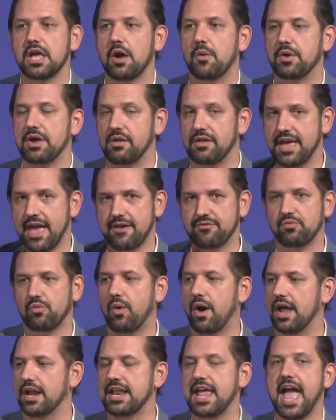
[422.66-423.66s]
we only have
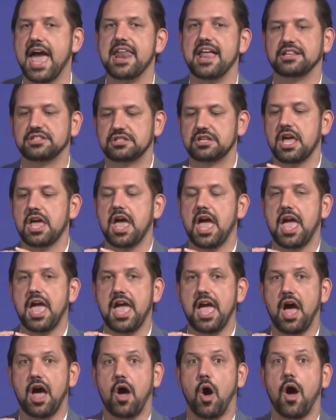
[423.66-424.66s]
one, and it's
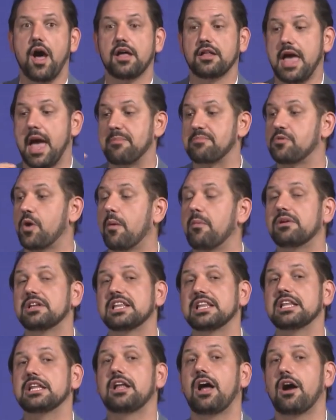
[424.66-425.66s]

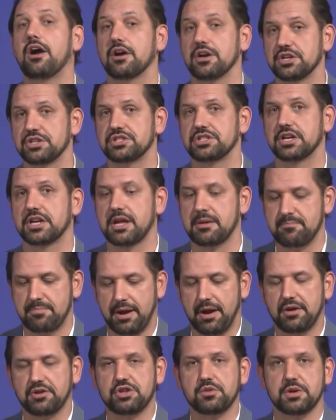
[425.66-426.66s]
abnormally large
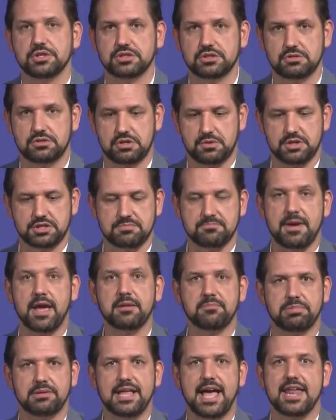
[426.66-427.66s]
compared to its
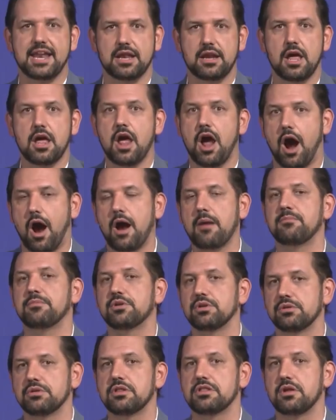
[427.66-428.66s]
main planet. Our
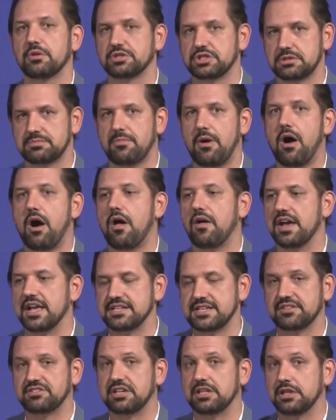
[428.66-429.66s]
moon, though small,
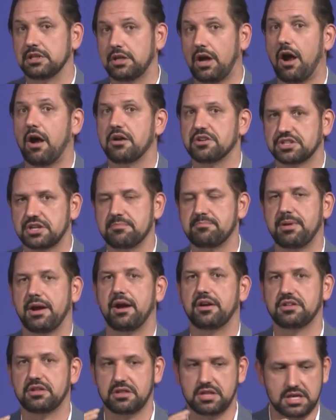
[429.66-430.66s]
is actually large
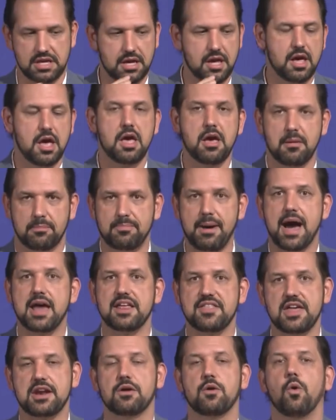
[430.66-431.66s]
compared to the
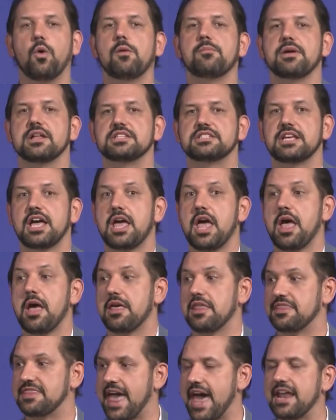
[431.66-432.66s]
body that it orbits.
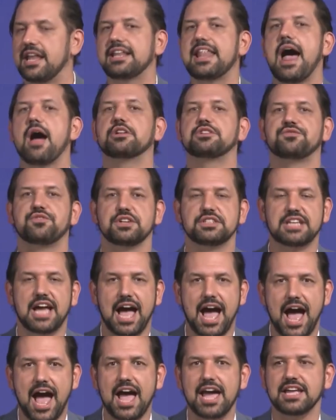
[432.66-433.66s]
That allows for
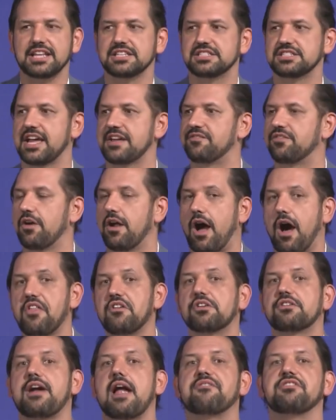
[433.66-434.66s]
tides and for
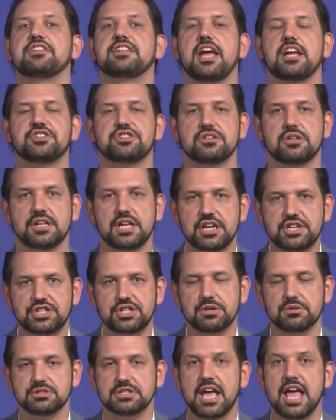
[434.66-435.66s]
other gravitational
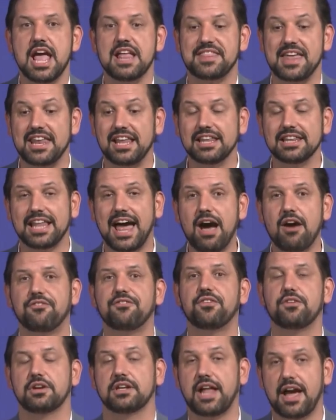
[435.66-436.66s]
issues that allow
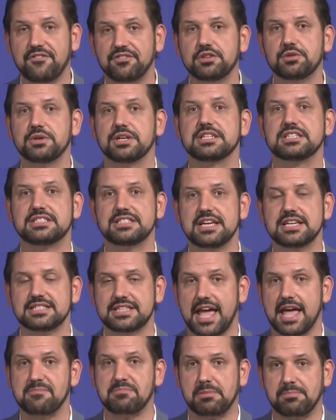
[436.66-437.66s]
for life to exist
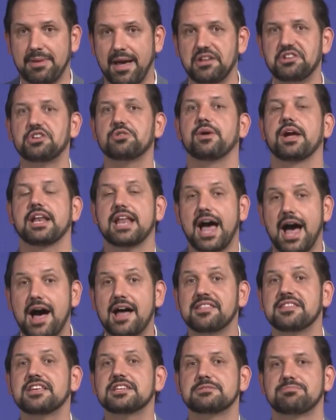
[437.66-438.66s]
and perpetuate
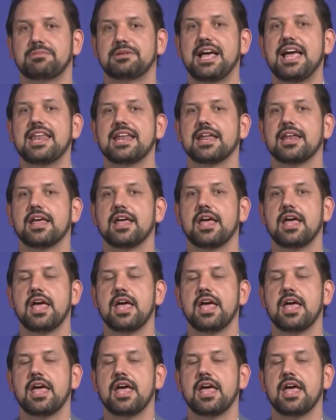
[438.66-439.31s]
on this planet.